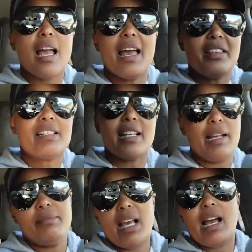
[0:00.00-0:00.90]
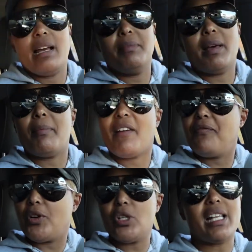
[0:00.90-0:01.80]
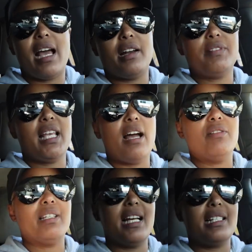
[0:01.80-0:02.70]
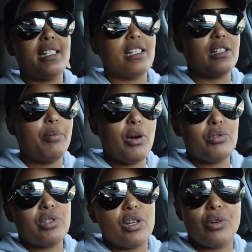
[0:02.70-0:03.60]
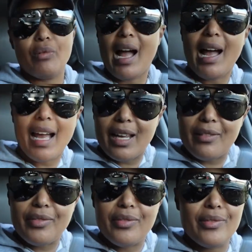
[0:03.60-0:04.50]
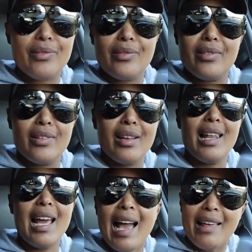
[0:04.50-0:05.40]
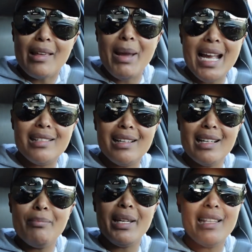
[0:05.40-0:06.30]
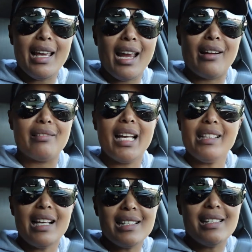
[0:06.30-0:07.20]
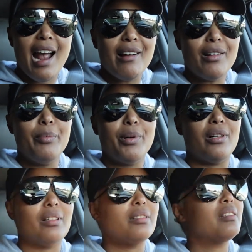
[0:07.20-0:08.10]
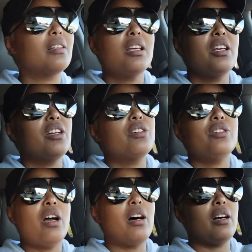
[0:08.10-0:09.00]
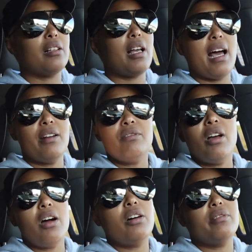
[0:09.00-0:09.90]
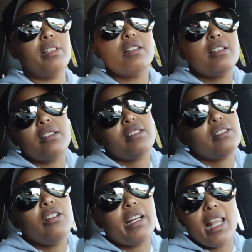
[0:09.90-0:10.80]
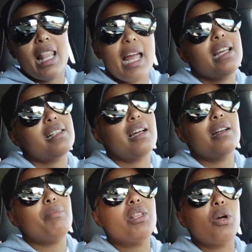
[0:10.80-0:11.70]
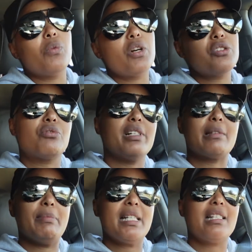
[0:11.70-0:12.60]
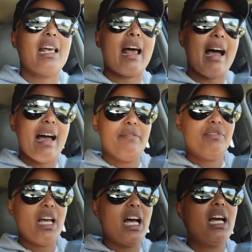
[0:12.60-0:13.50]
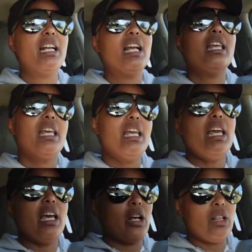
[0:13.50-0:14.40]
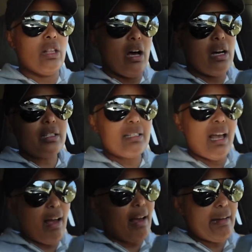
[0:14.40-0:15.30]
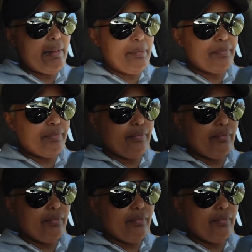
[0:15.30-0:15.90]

At the same time that my first out of town guest is supposed to arrive. Like how the maid's gonna be there? Like that's terrible. Y'all, I don't know. This is looking like it's gonna be the worst Christmas that I've done in a long time.